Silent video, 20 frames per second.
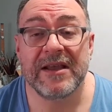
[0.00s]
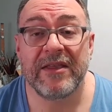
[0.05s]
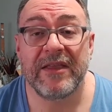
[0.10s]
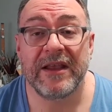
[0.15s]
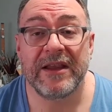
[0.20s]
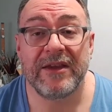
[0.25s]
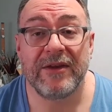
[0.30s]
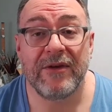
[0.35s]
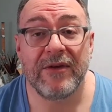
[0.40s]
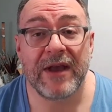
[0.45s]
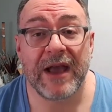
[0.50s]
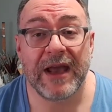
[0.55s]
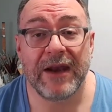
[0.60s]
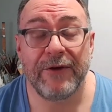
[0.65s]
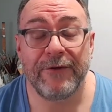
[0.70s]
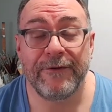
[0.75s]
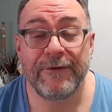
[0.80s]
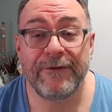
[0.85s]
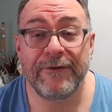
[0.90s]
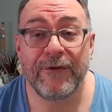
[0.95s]
that you can
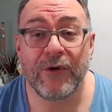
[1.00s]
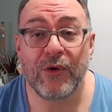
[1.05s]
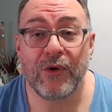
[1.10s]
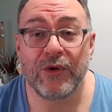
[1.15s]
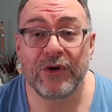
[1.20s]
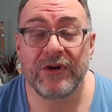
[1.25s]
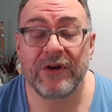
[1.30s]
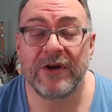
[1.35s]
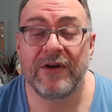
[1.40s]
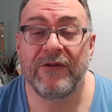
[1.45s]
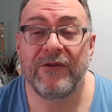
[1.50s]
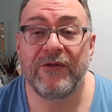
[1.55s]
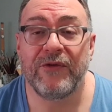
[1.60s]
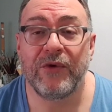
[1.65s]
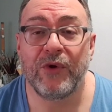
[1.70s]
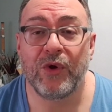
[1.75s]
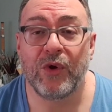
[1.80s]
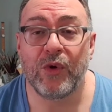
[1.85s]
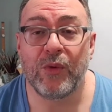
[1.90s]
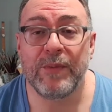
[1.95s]
afford
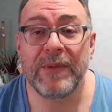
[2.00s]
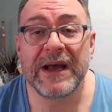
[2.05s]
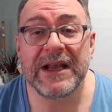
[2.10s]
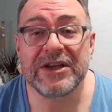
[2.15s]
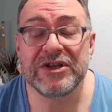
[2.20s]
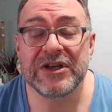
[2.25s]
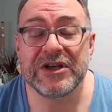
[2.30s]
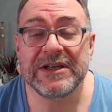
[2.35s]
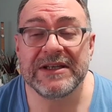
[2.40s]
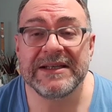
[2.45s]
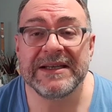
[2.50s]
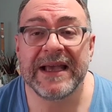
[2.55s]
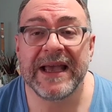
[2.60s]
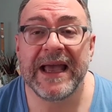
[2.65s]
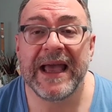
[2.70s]
for your budget,